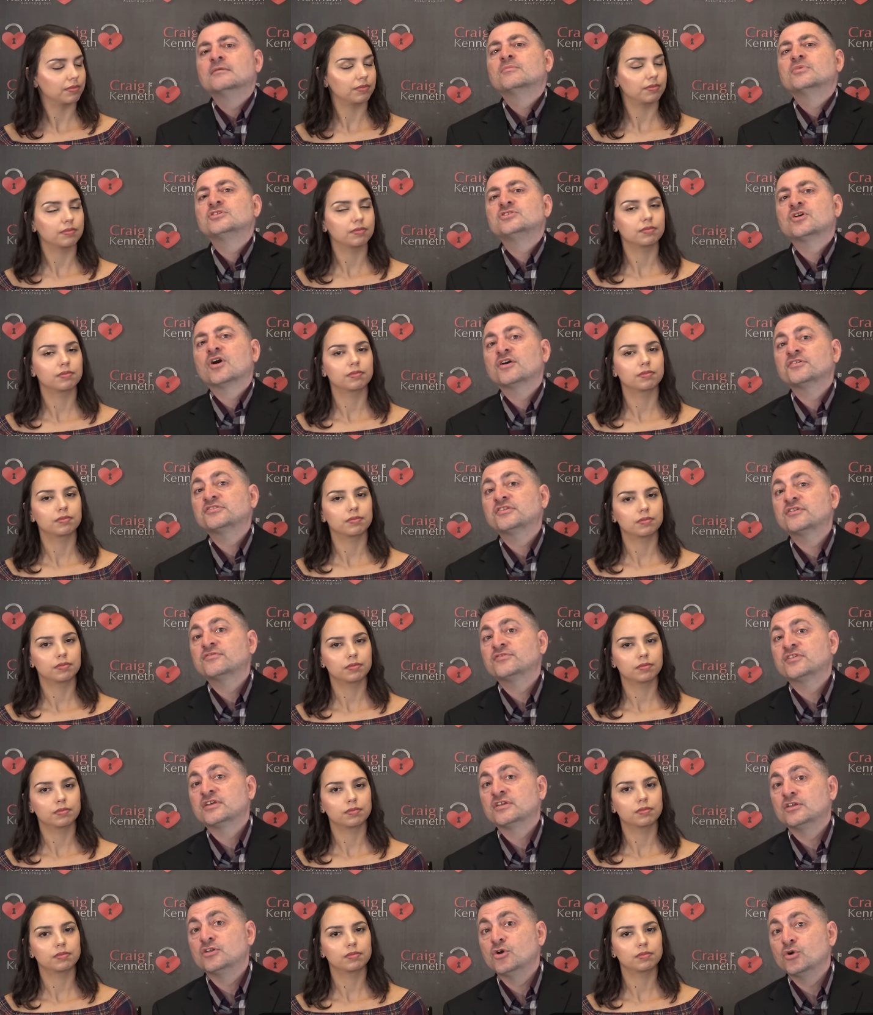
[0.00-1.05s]
Speaker 1: but you also have
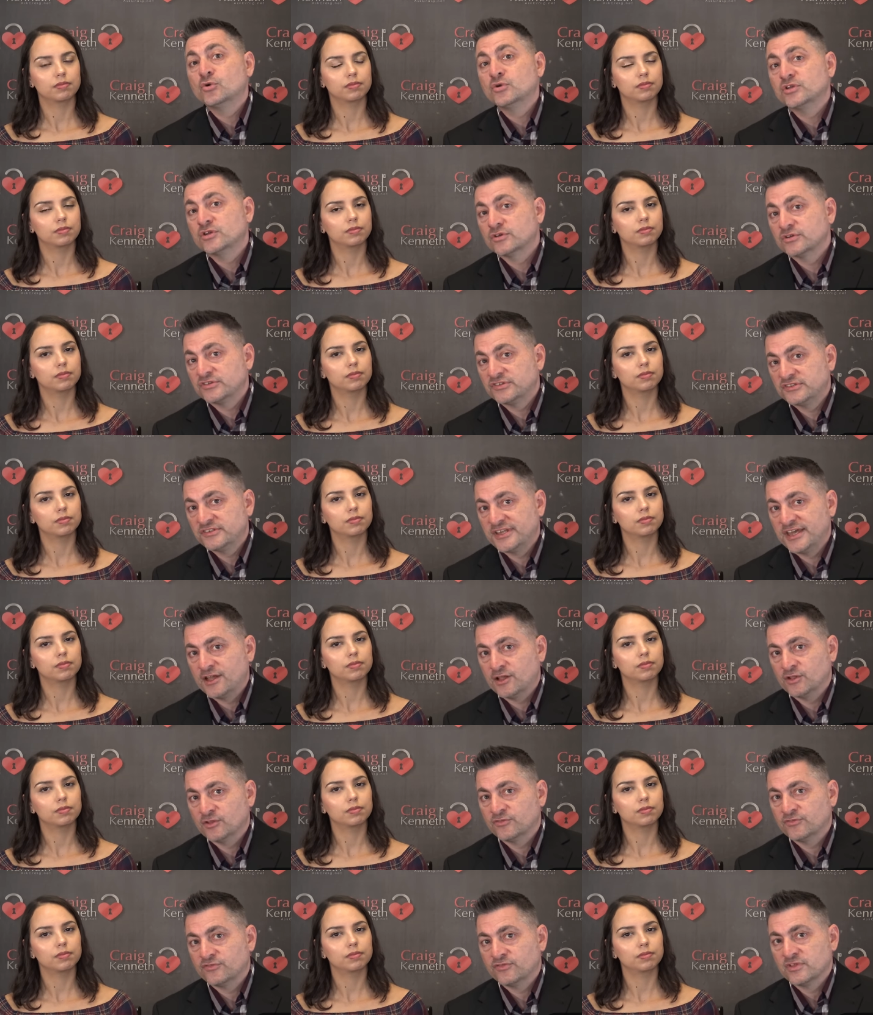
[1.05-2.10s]
to know
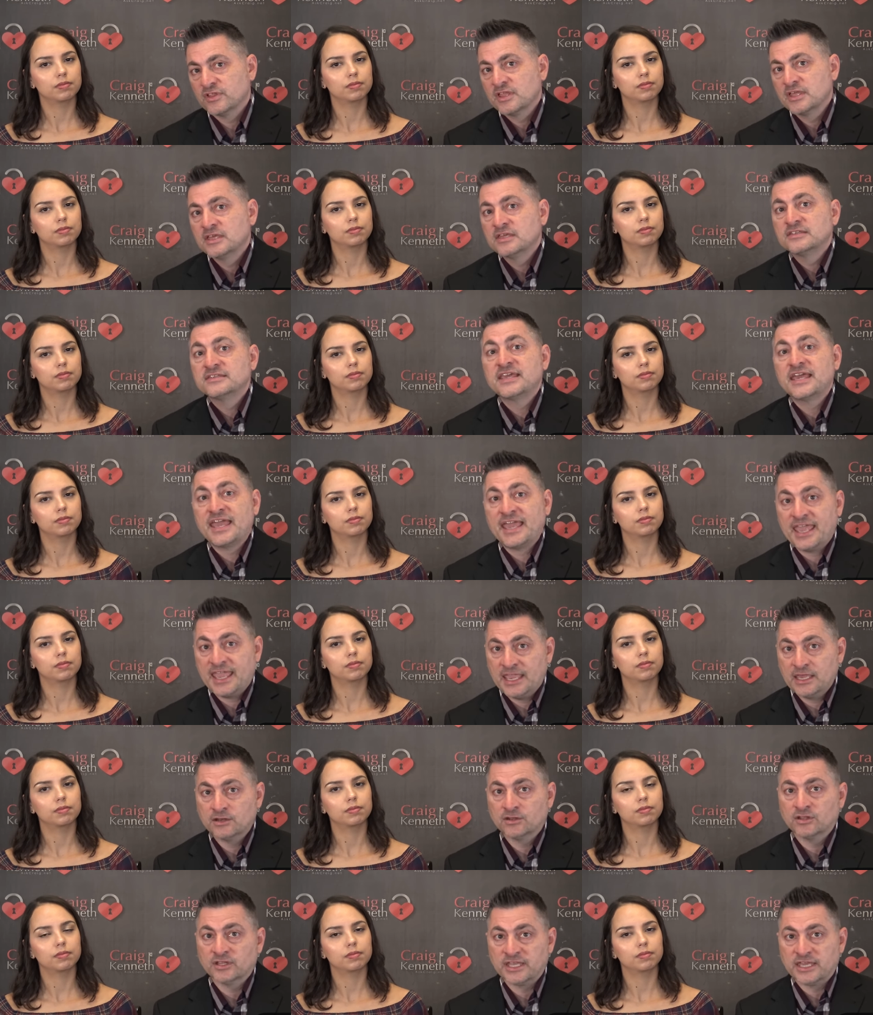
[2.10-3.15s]
yourself to
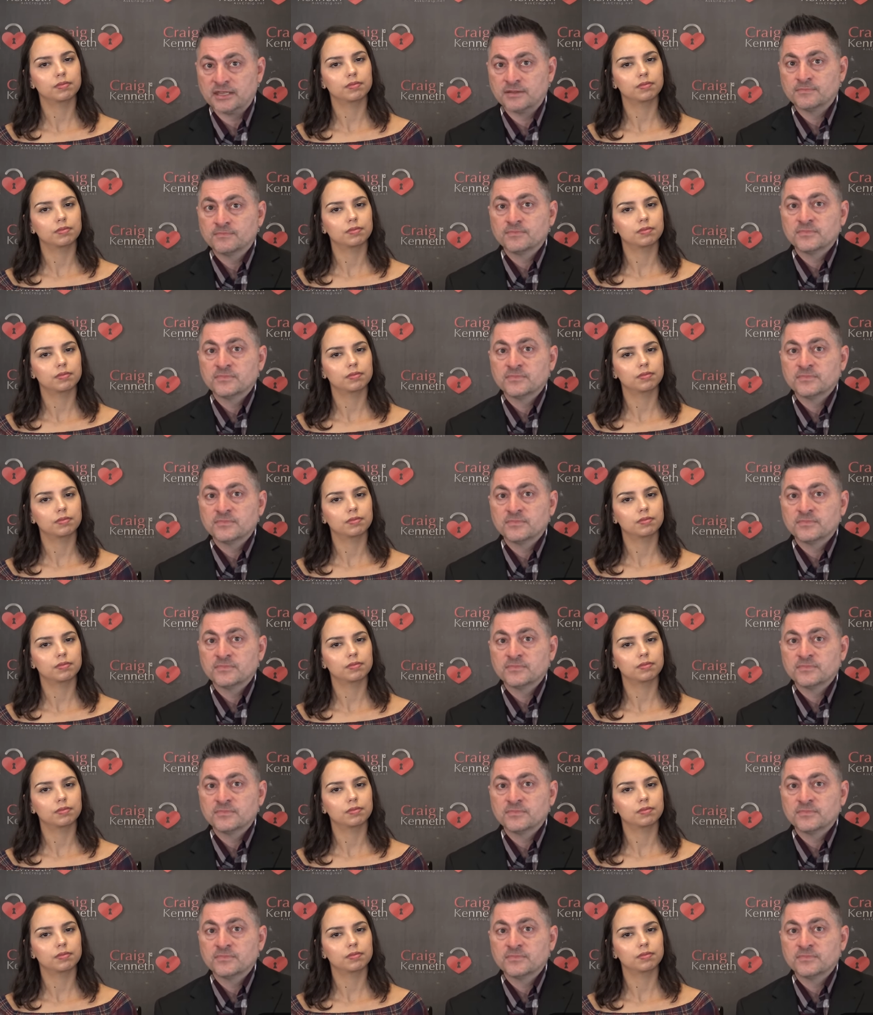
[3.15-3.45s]
handle it